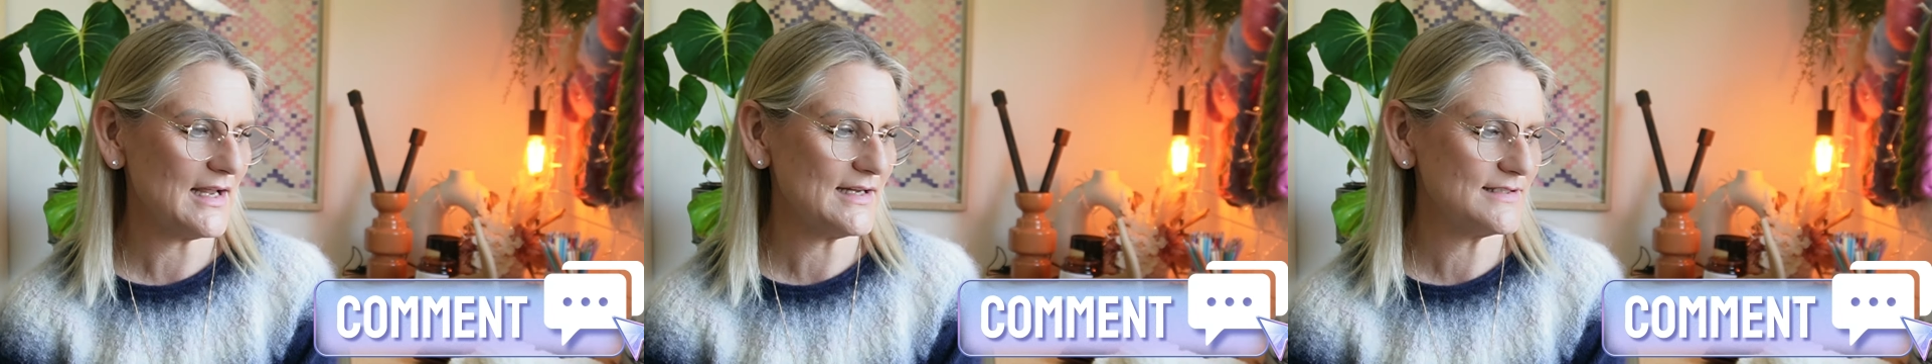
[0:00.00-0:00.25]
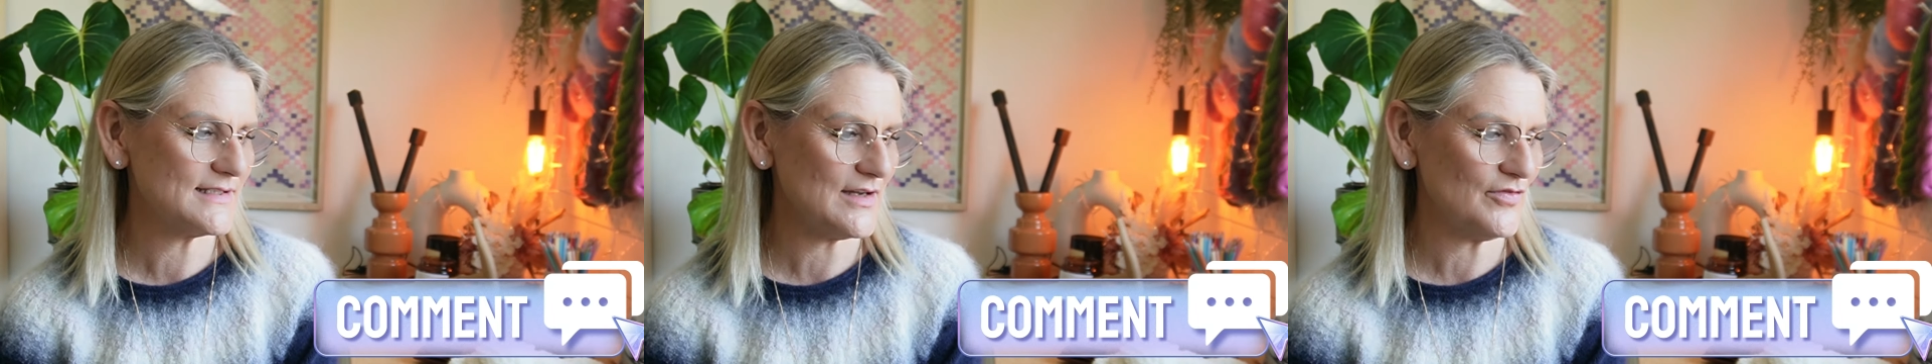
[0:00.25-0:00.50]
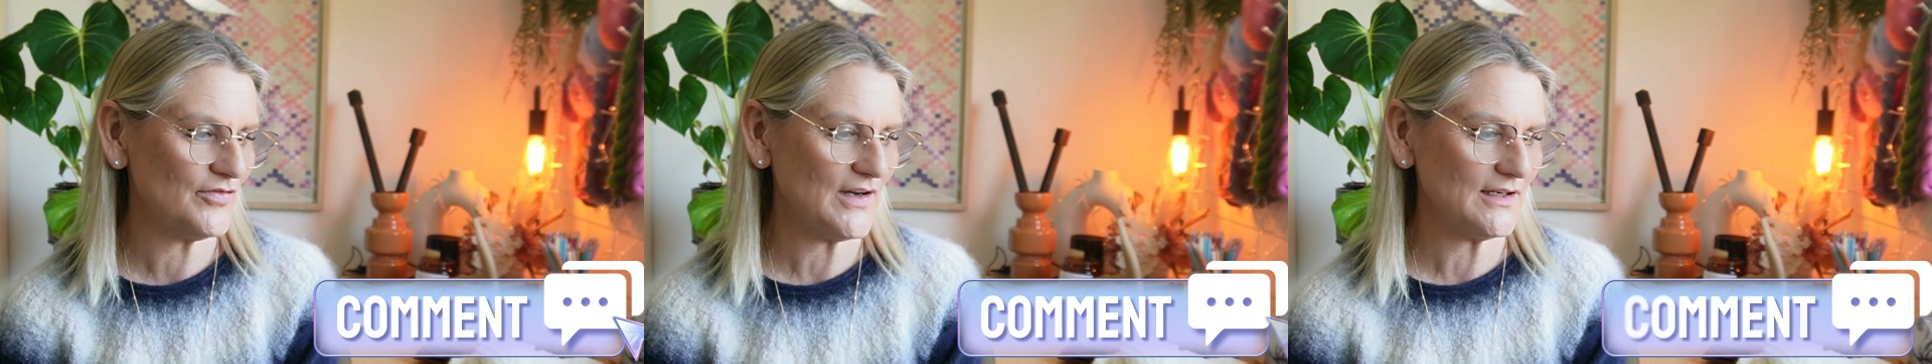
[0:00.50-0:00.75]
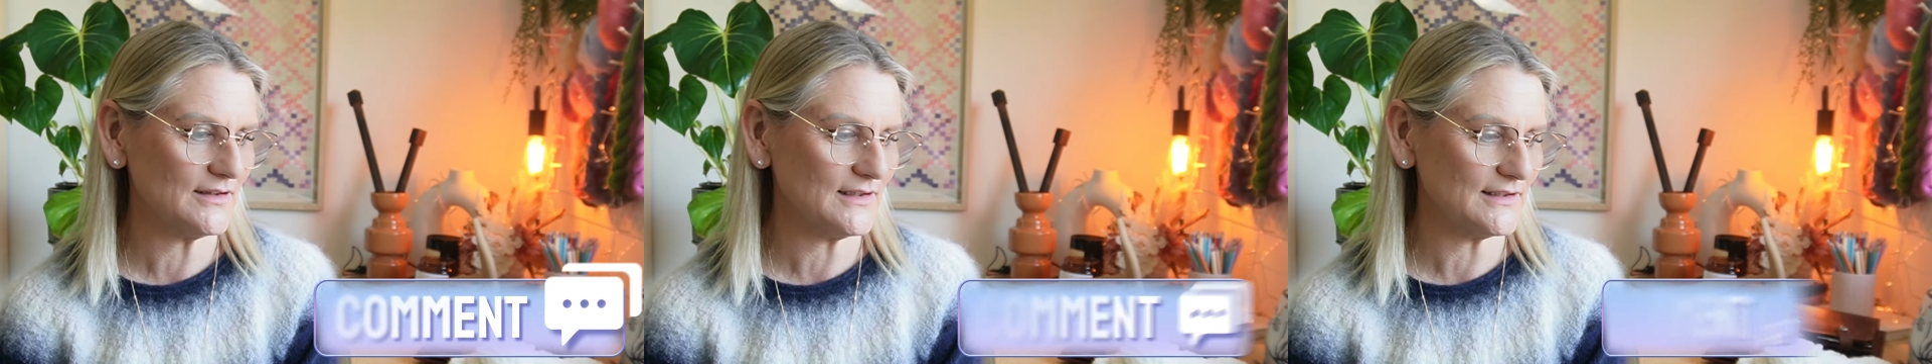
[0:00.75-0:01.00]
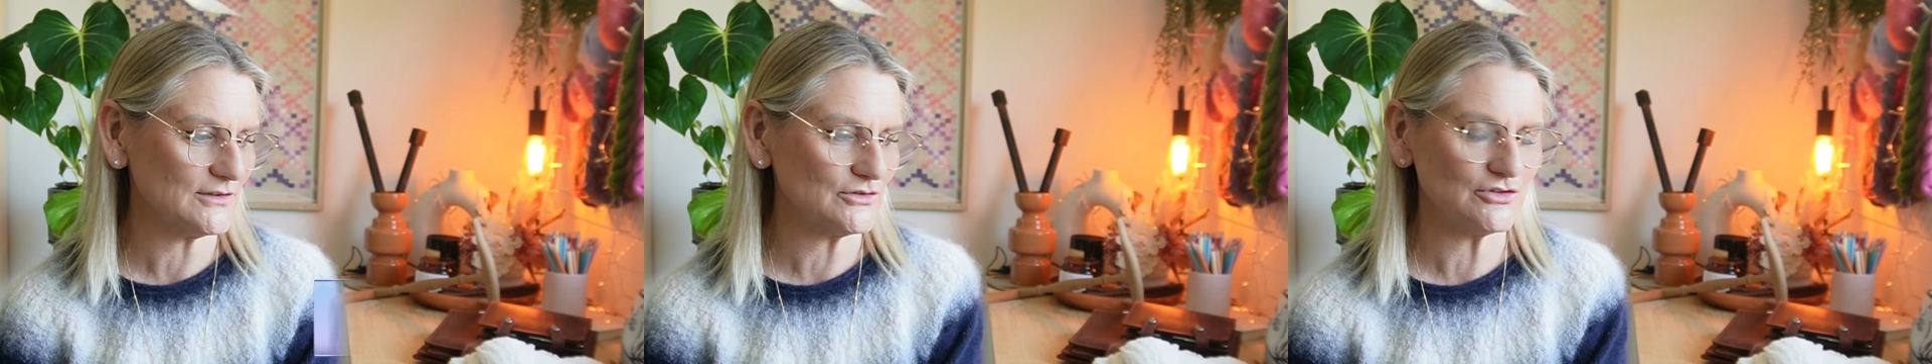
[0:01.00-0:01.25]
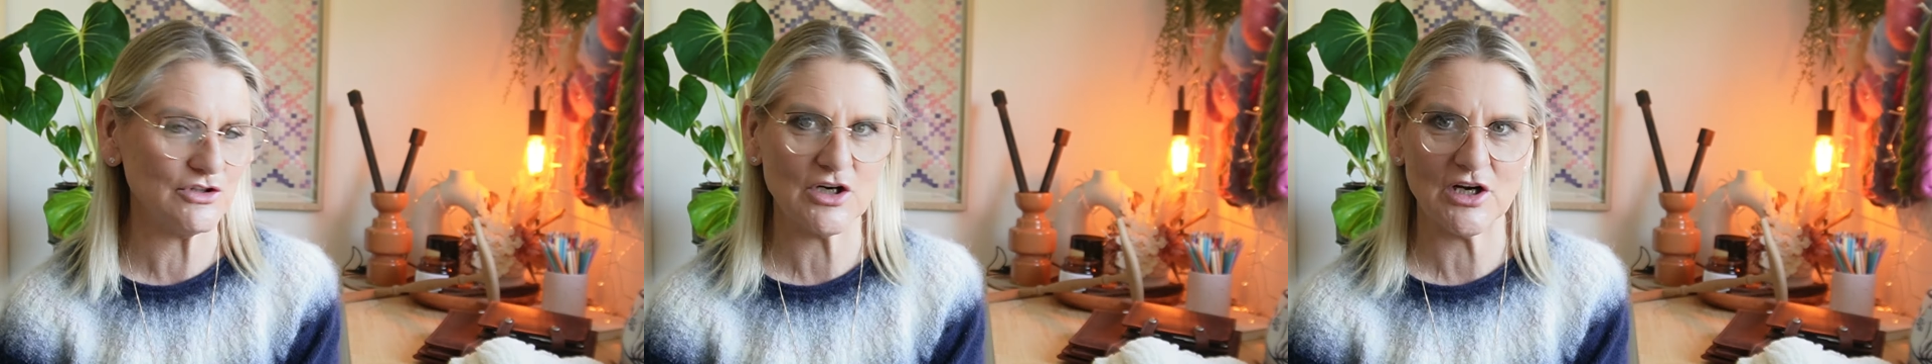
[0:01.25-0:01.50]
easy, fun little
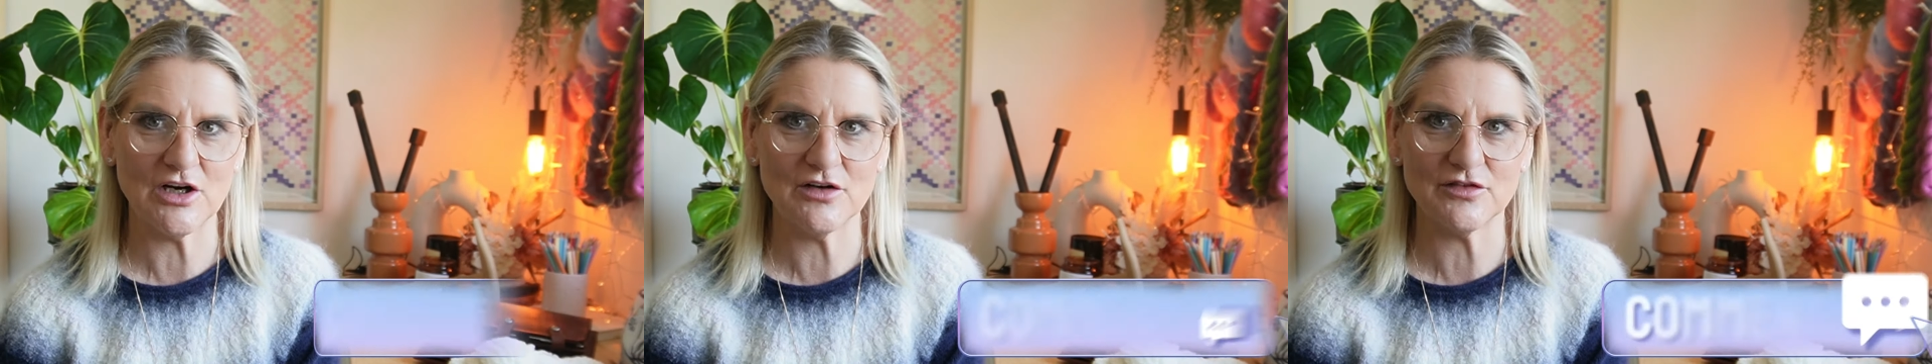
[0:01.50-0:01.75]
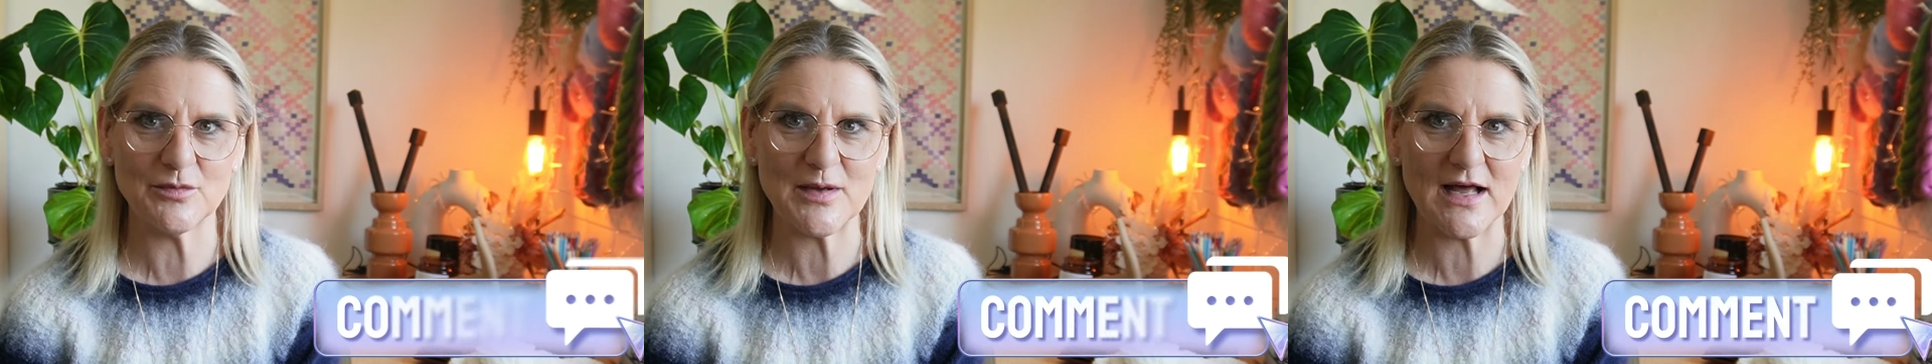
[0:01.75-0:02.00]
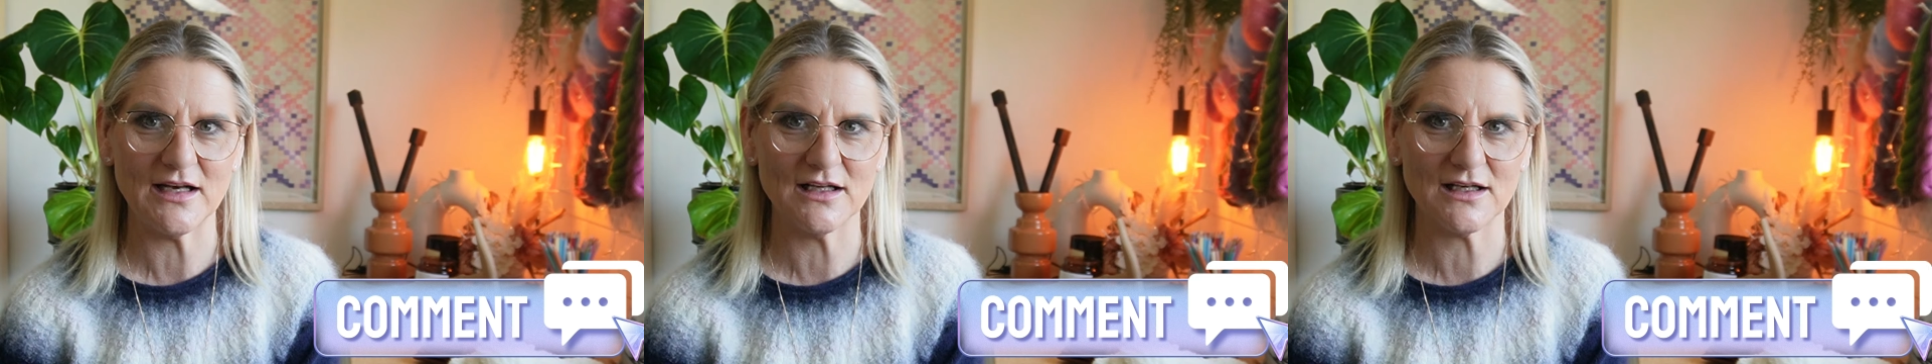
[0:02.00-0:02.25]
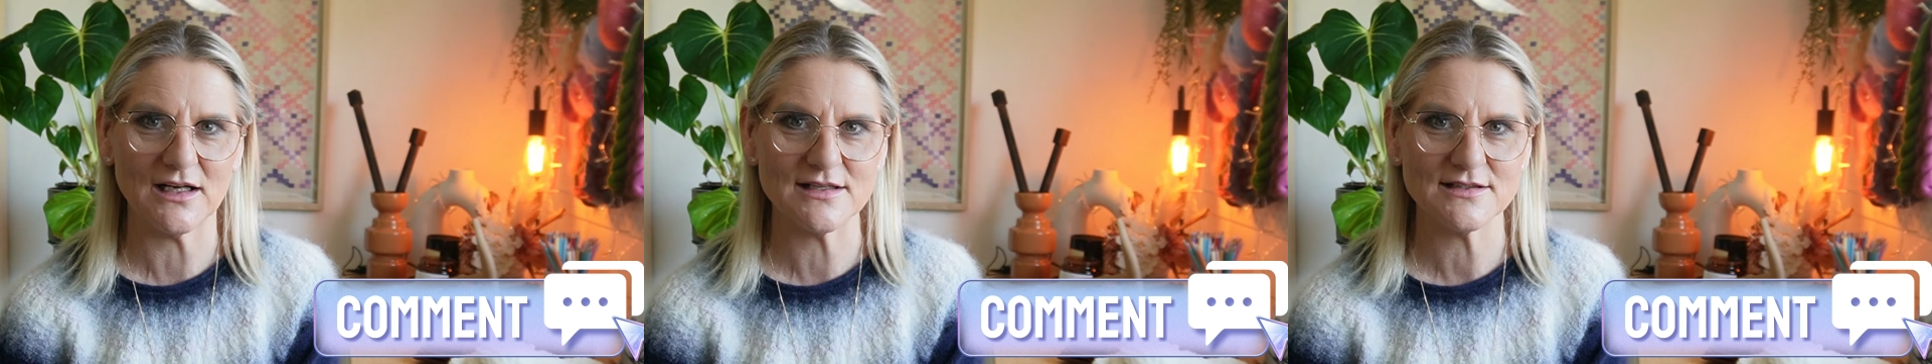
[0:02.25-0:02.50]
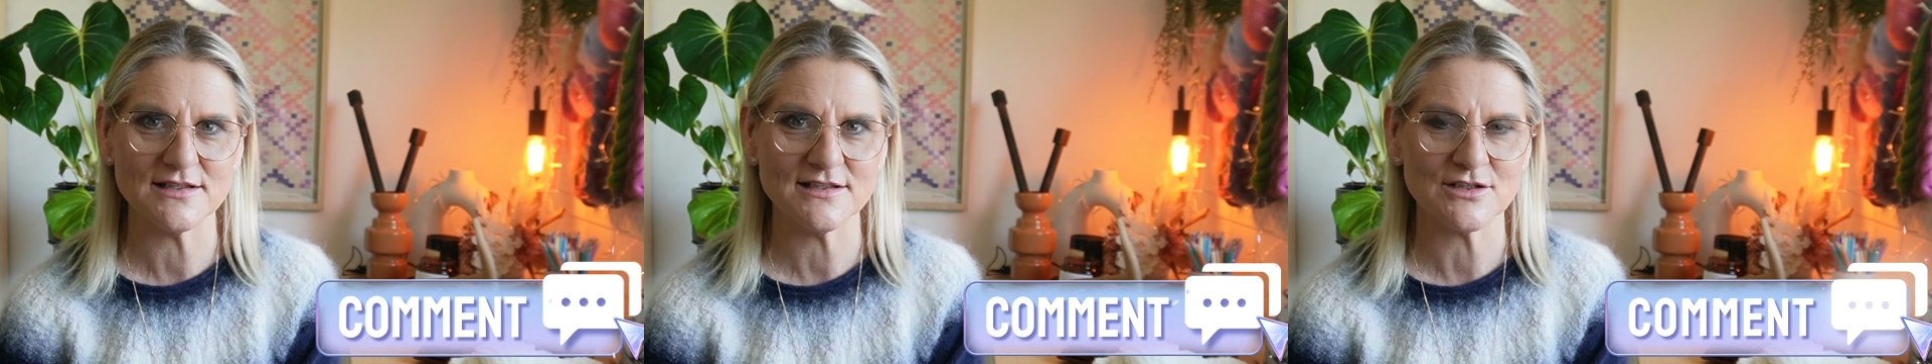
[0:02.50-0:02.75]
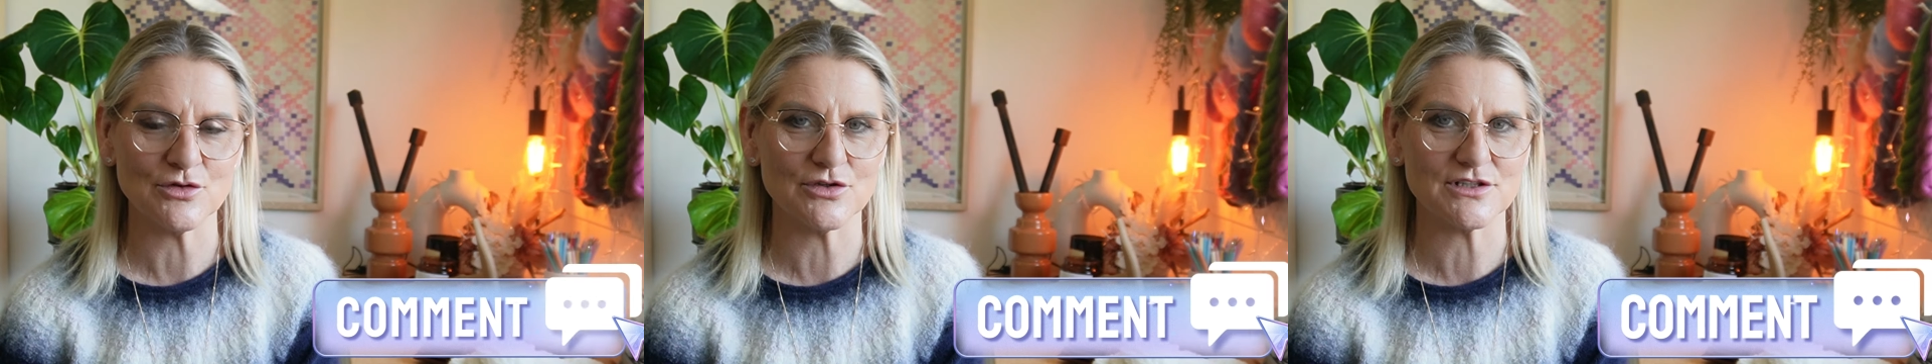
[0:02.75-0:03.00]
knockover palette
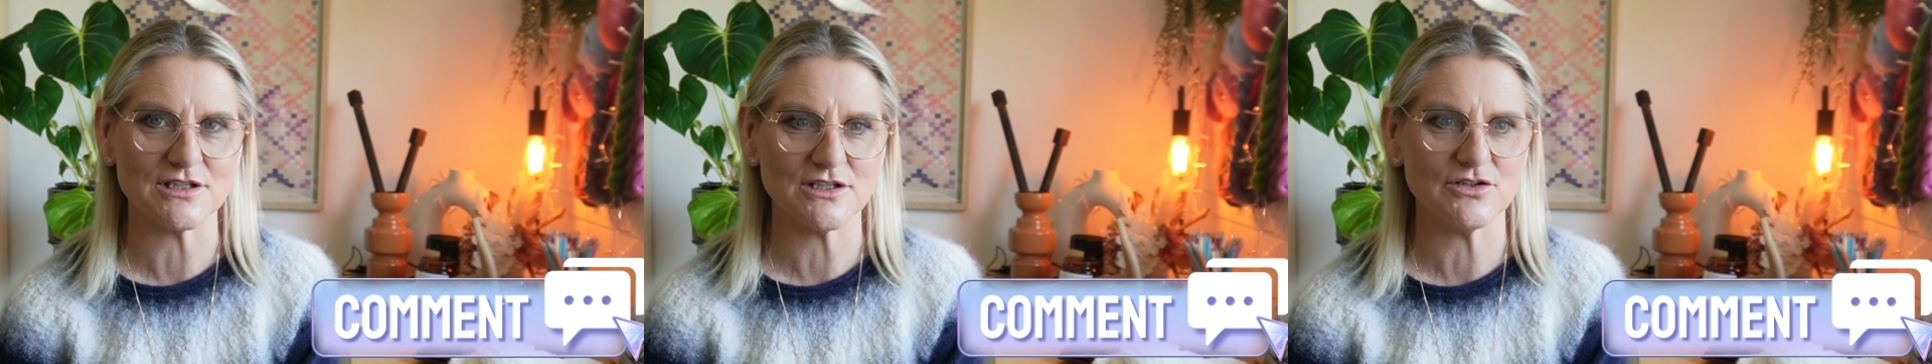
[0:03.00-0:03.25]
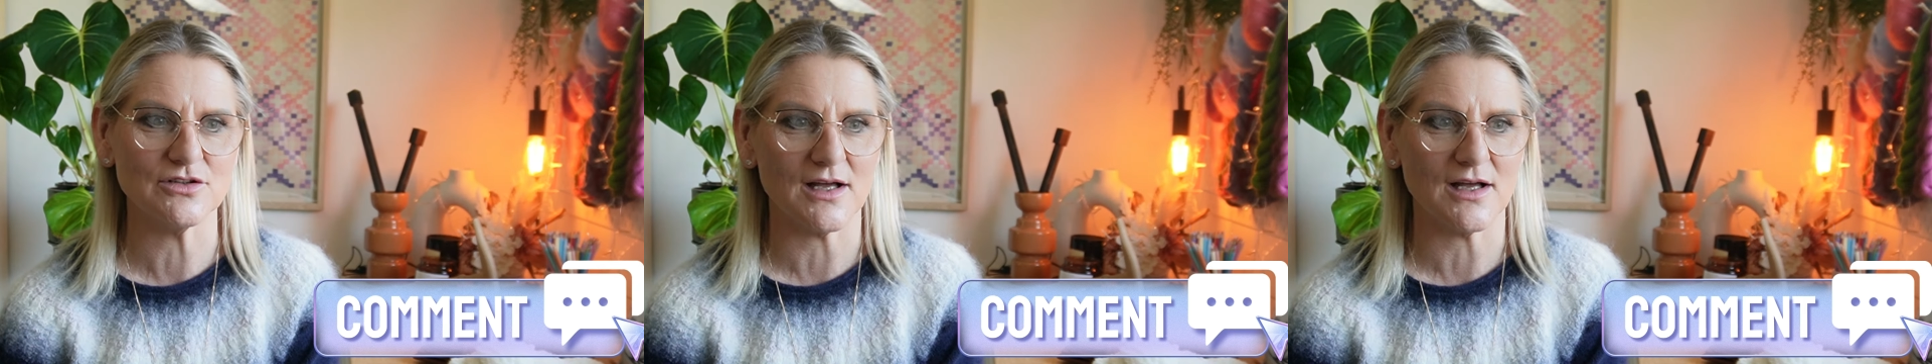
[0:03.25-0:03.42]
cleansers, or do you,